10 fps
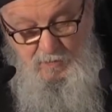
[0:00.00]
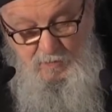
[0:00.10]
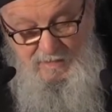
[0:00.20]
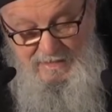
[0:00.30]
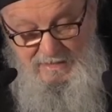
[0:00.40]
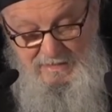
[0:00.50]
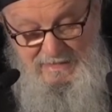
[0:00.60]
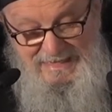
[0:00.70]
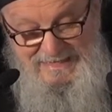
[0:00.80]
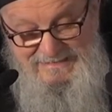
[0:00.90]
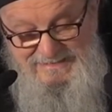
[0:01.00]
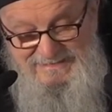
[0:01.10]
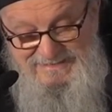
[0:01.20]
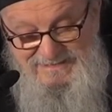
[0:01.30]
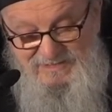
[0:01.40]
while
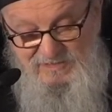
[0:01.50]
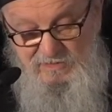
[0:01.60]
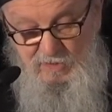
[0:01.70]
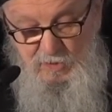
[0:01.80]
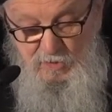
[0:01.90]
idleness